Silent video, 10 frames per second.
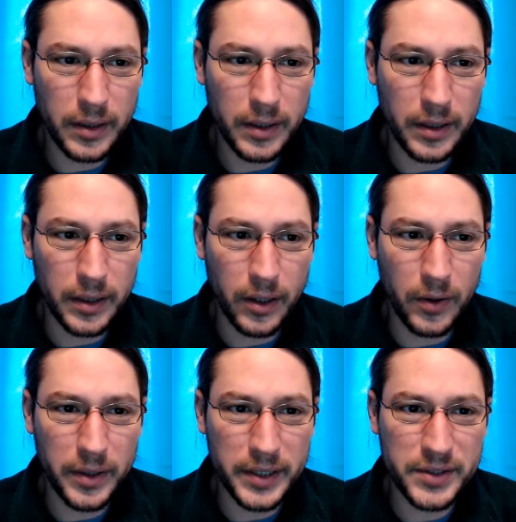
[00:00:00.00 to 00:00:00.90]

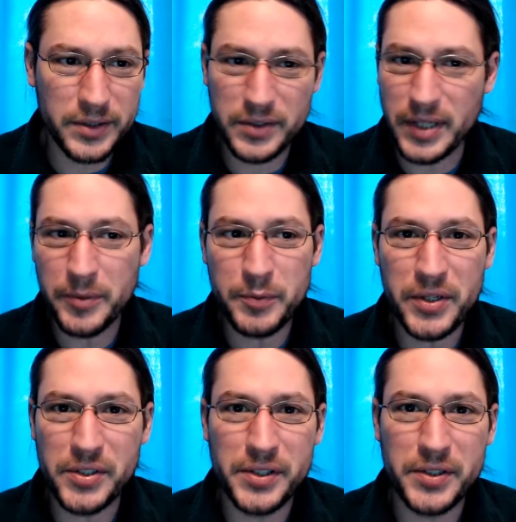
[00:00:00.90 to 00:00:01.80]
it's the same
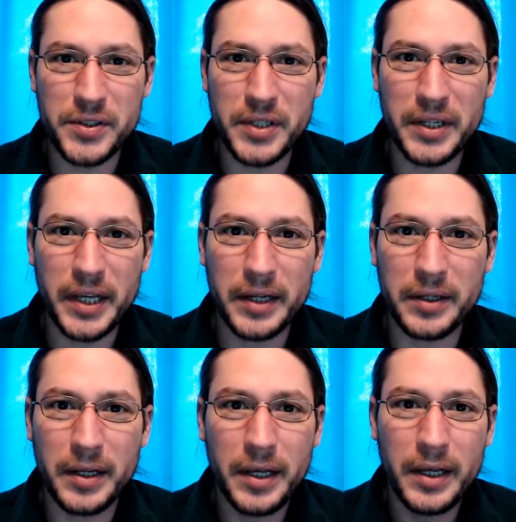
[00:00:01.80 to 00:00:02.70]
species, and yet
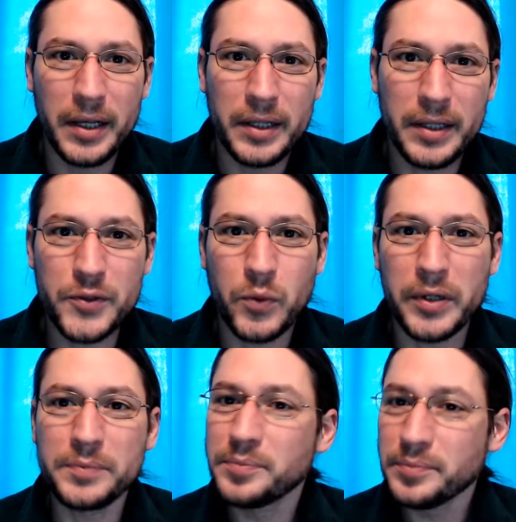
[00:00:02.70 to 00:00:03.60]
this
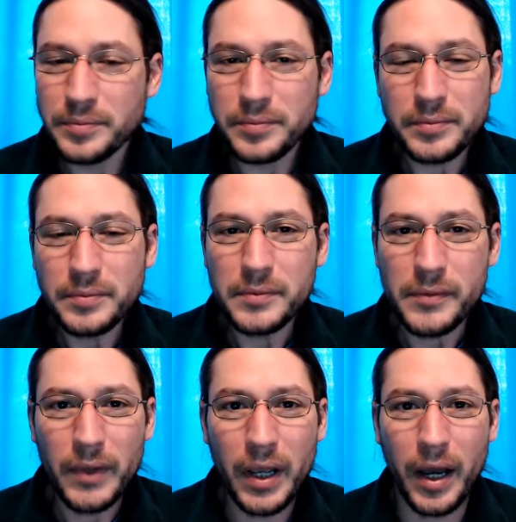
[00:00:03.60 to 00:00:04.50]
one,
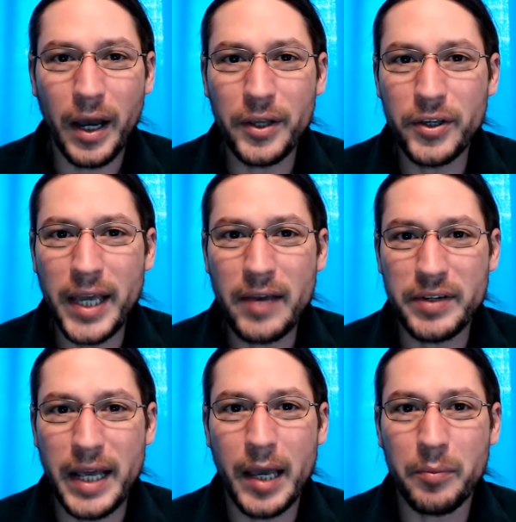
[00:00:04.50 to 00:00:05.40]
you gave a
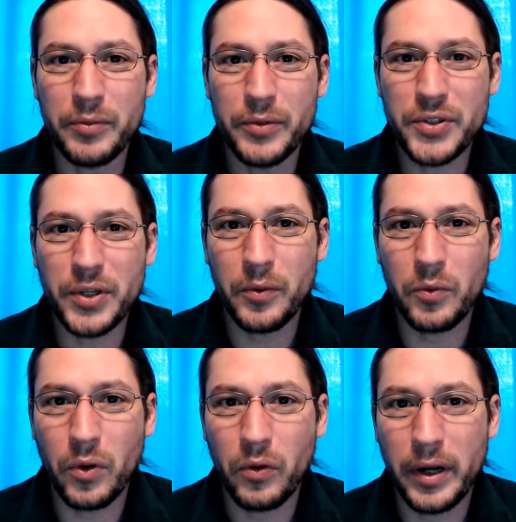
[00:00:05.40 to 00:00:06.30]
name, you saw it
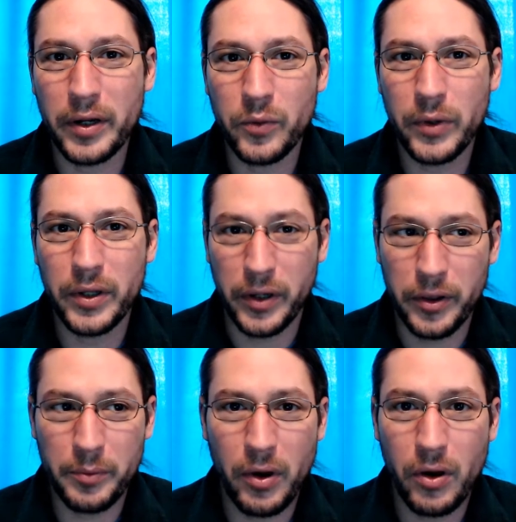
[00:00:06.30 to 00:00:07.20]
roll around on the wheel and on the
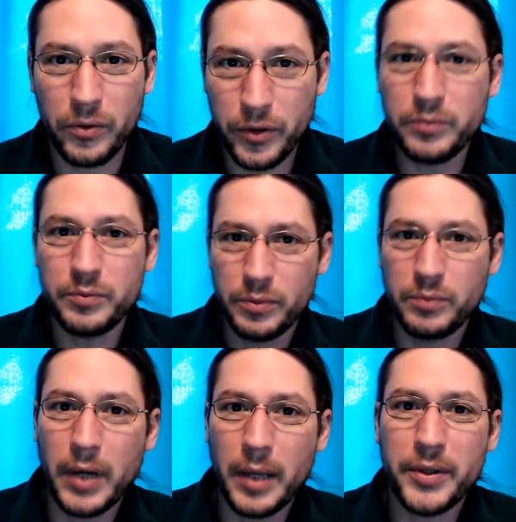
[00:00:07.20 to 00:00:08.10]
ball. You
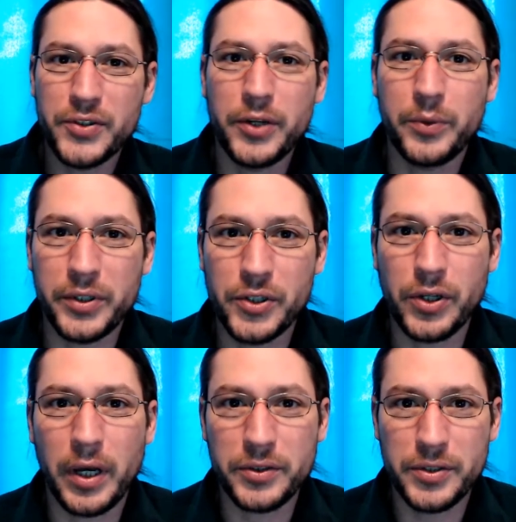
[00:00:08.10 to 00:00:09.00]
might be genuinely
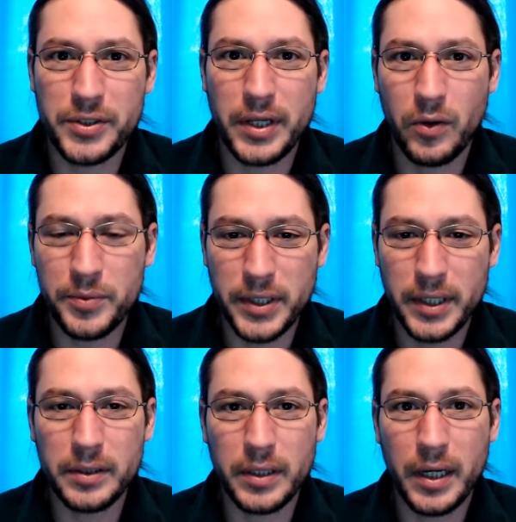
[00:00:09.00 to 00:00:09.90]
shocked just how upset
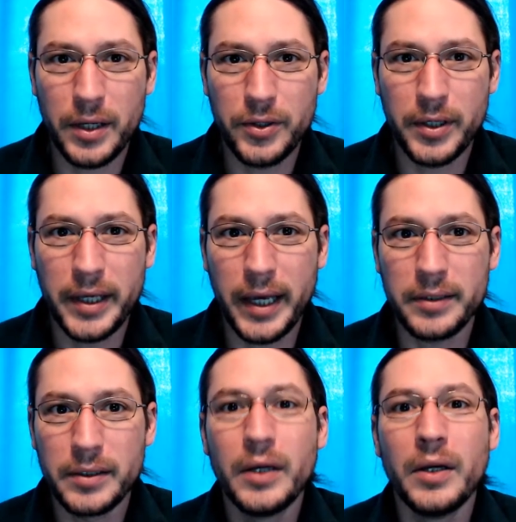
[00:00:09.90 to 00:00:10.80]
you can get
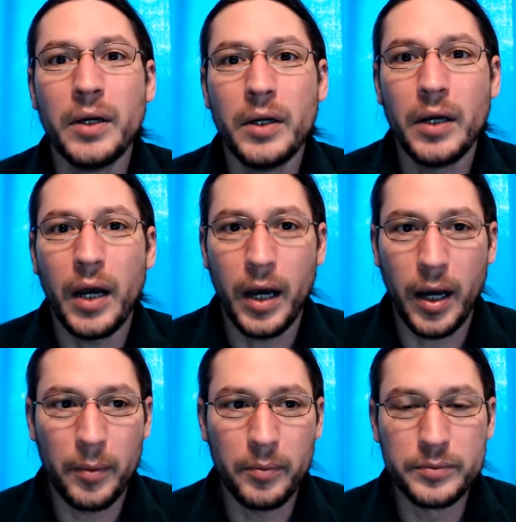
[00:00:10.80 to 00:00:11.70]

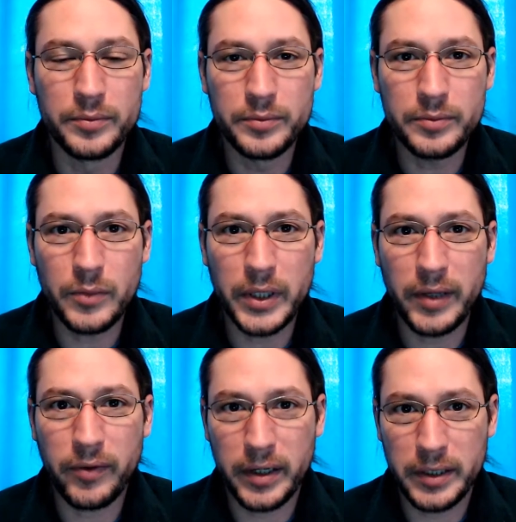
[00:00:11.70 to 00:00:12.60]
when they
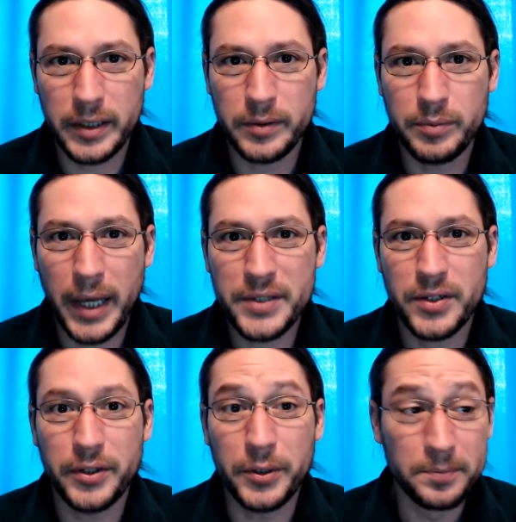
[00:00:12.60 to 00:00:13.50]
finally pass on you.